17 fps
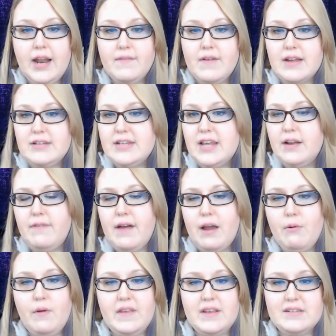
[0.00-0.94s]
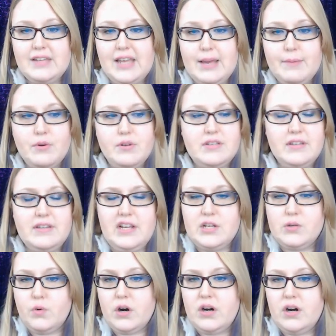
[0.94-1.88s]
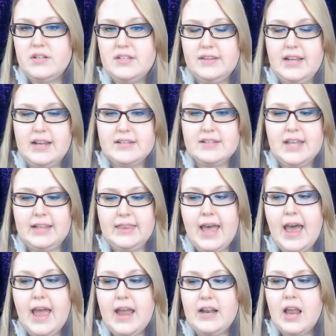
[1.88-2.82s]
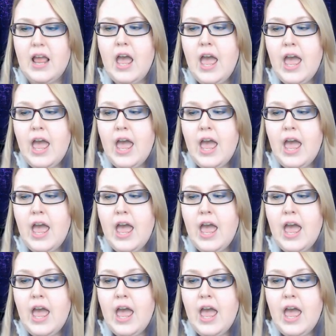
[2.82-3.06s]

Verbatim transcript: of identify with these labels and these words and things like that, and